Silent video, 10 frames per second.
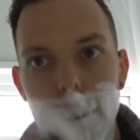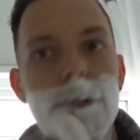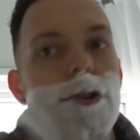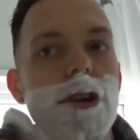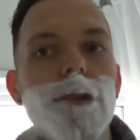
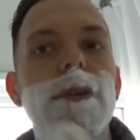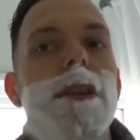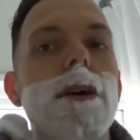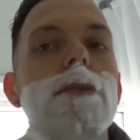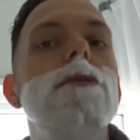showed me
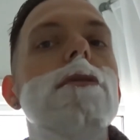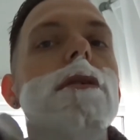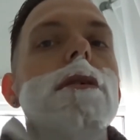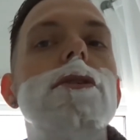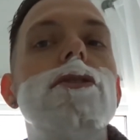those,
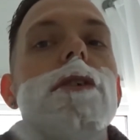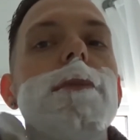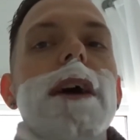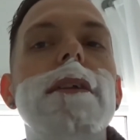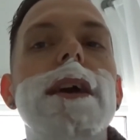showed me
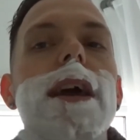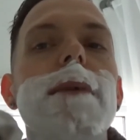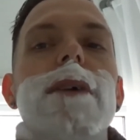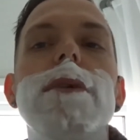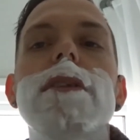how they came
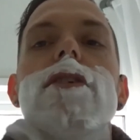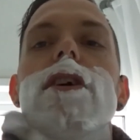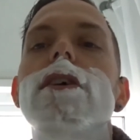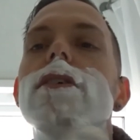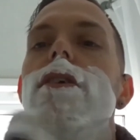out when
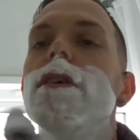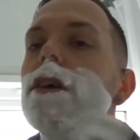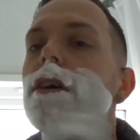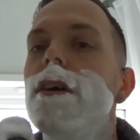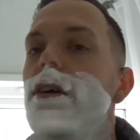turned.
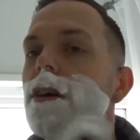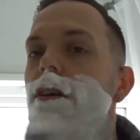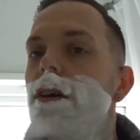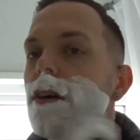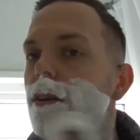
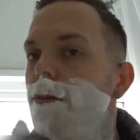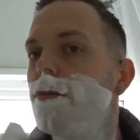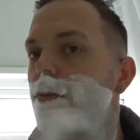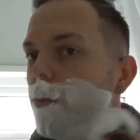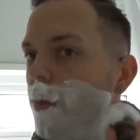And it
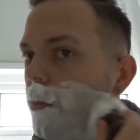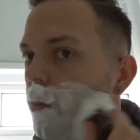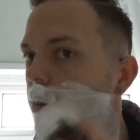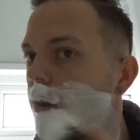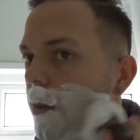was
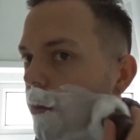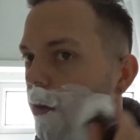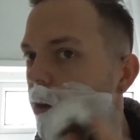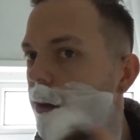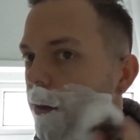one of those
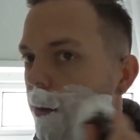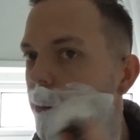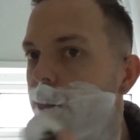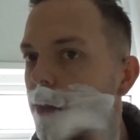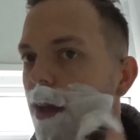kind of,
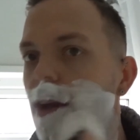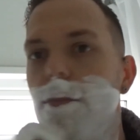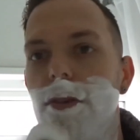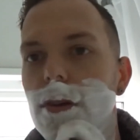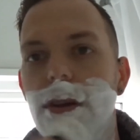
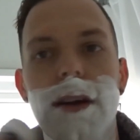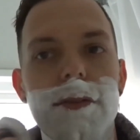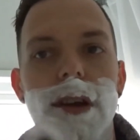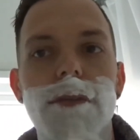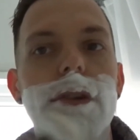absolutely have
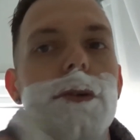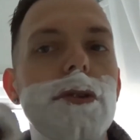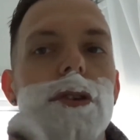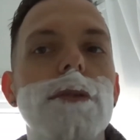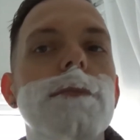to have those
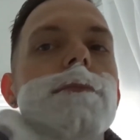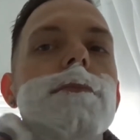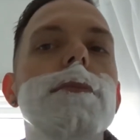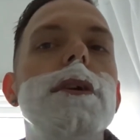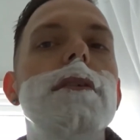two
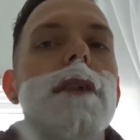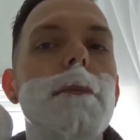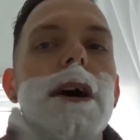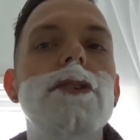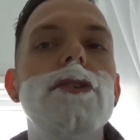because they
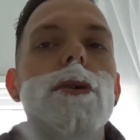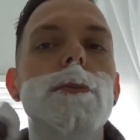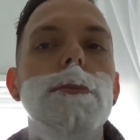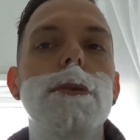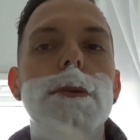match so
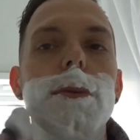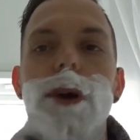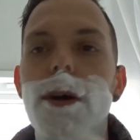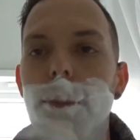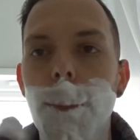blooming
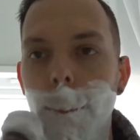well.